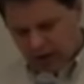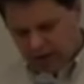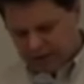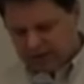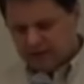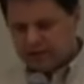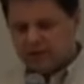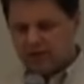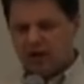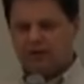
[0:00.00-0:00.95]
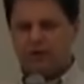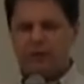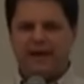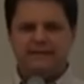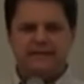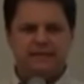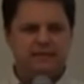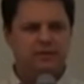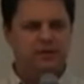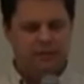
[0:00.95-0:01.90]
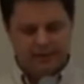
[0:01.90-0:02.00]
I think that there's a lot of
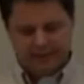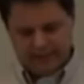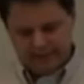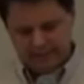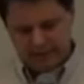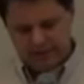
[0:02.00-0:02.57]
romanticism in the Maidan,